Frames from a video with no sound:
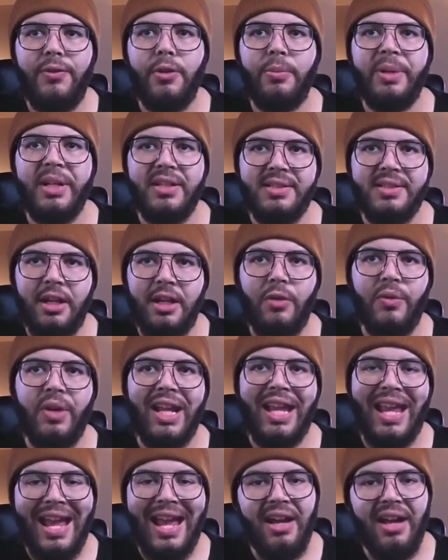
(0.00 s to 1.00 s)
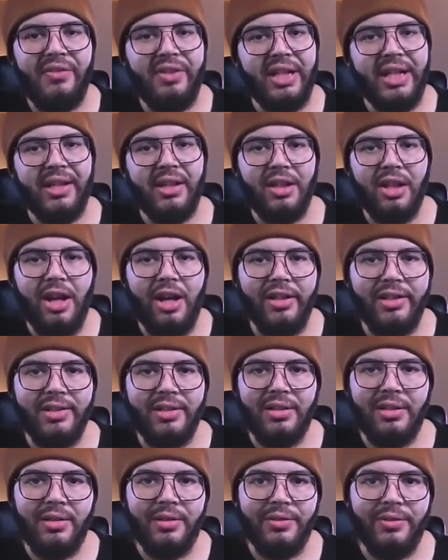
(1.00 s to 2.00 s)
because they already have a lot
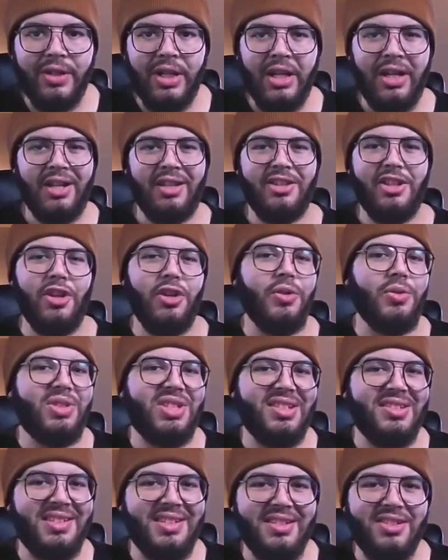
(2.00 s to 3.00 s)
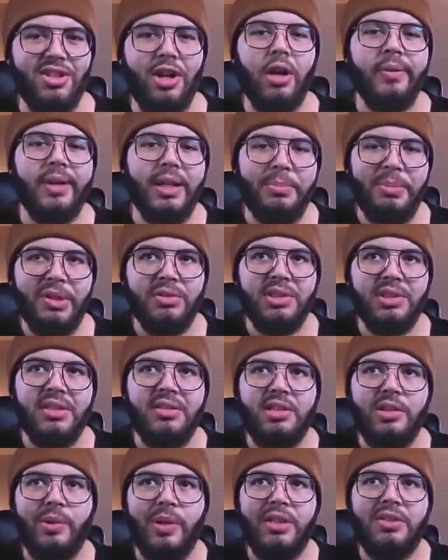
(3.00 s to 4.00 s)
of the nuisances already built
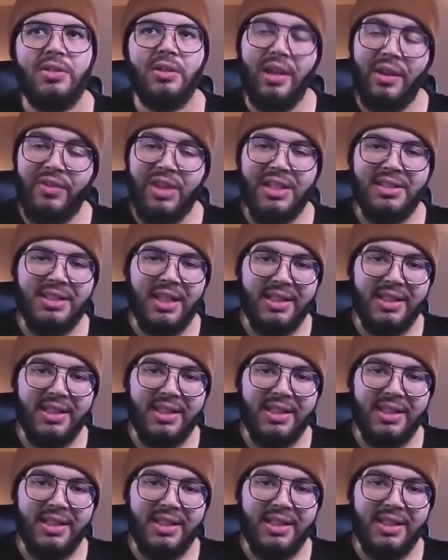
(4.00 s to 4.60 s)
into it. So you have things like